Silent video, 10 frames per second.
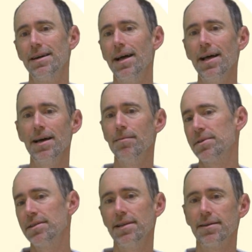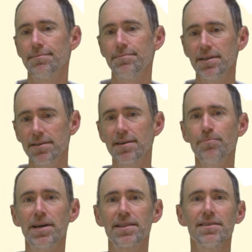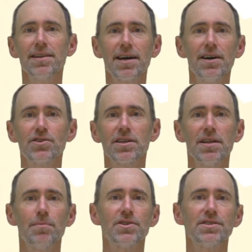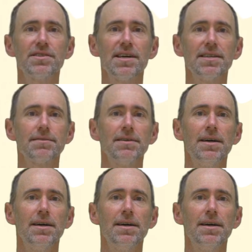but they're big. They're like 100 kilometers in size.